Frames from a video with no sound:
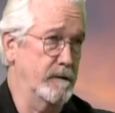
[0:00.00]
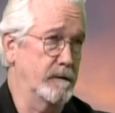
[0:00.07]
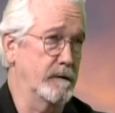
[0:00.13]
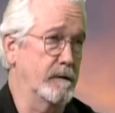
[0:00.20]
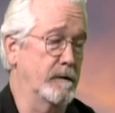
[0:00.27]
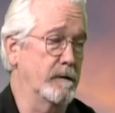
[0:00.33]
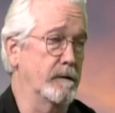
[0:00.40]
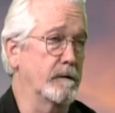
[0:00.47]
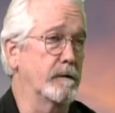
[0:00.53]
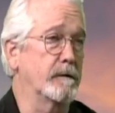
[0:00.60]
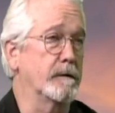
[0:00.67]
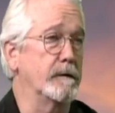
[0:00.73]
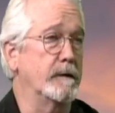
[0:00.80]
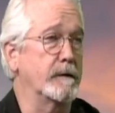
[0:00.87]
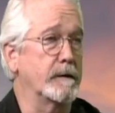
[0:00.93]
the
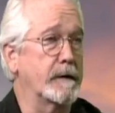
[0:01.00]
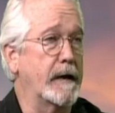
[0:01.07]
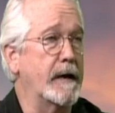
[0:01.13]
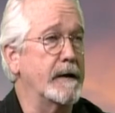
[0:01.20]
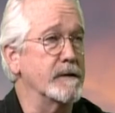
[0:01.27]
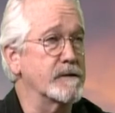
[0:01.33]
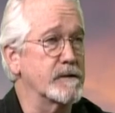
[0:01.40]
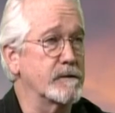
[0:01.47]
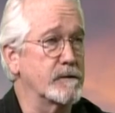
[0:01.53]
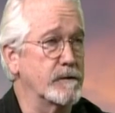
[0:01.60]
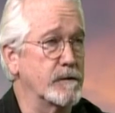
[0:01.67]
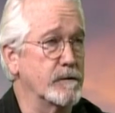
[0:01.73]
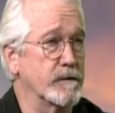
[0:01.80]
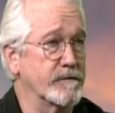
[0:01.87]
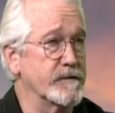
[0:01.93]
case
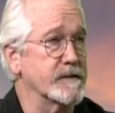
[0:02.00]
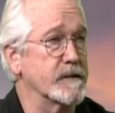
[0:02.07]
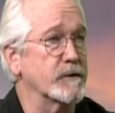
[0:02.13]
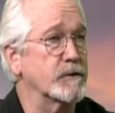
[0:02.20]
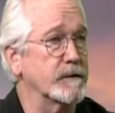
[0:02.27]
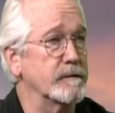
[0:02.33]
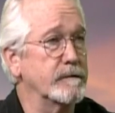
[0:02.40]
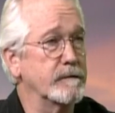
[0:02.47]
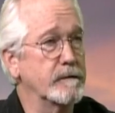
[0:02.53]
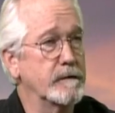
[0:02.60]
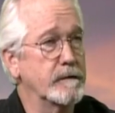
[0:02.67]
to the physician.